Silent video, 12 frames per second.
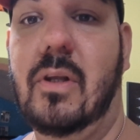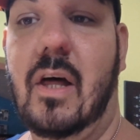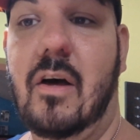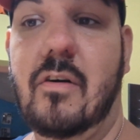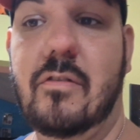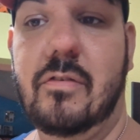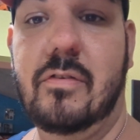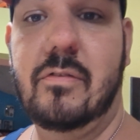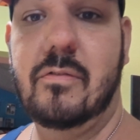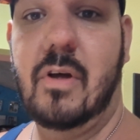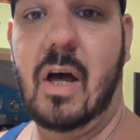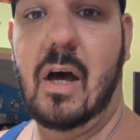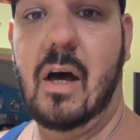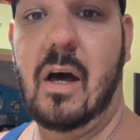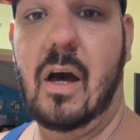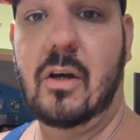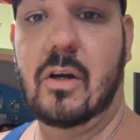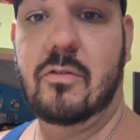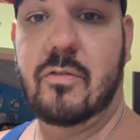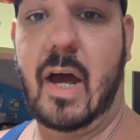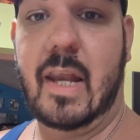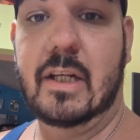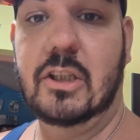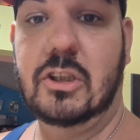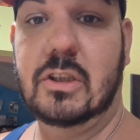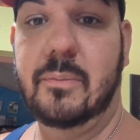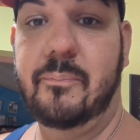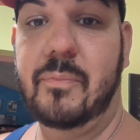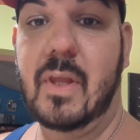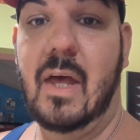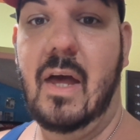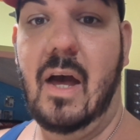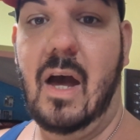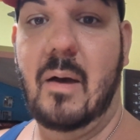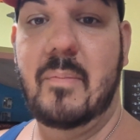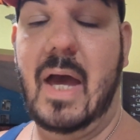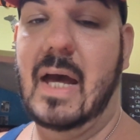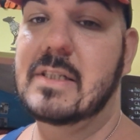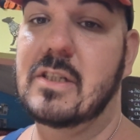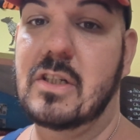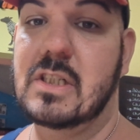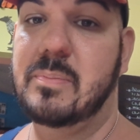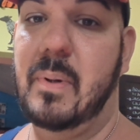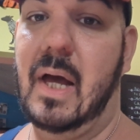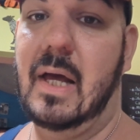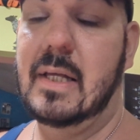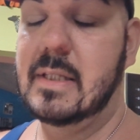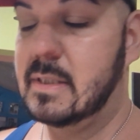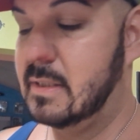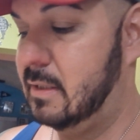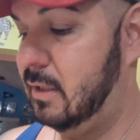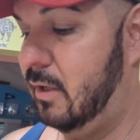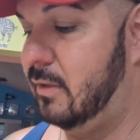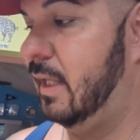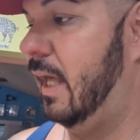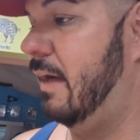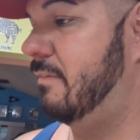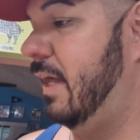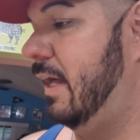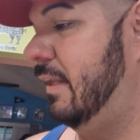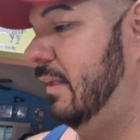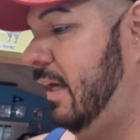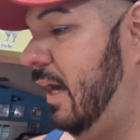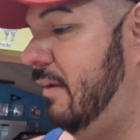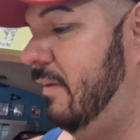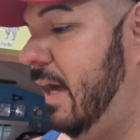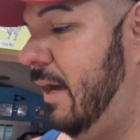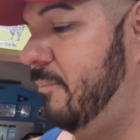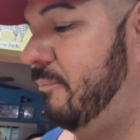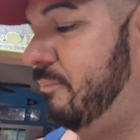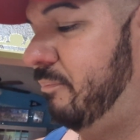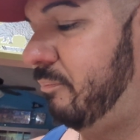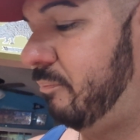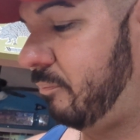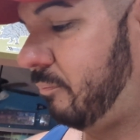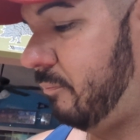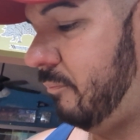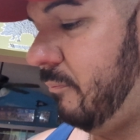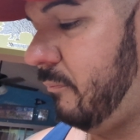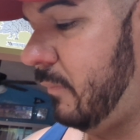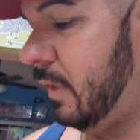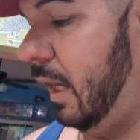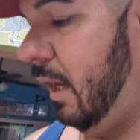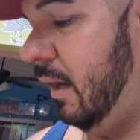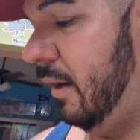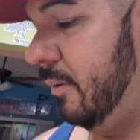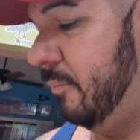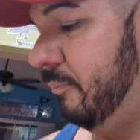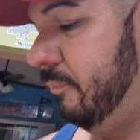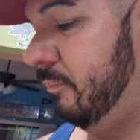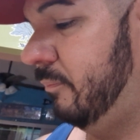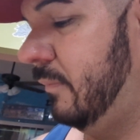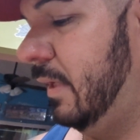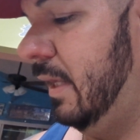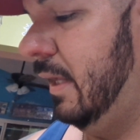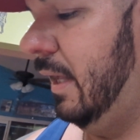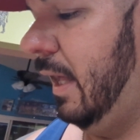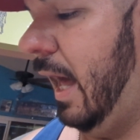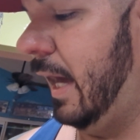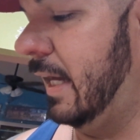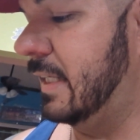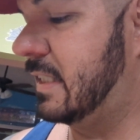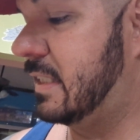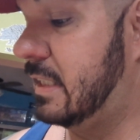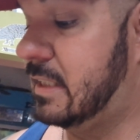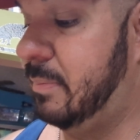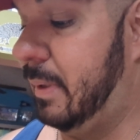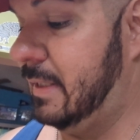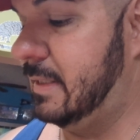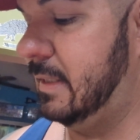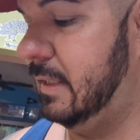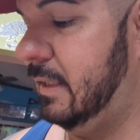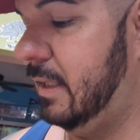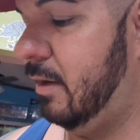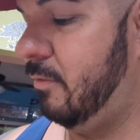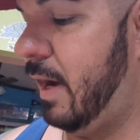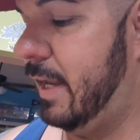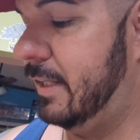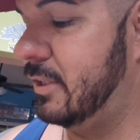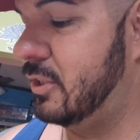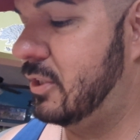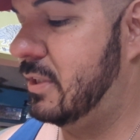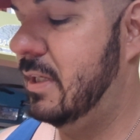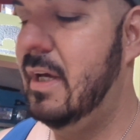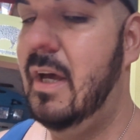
love a good radish. It adds a little spice. They have that kind of that um, I guess spicy radish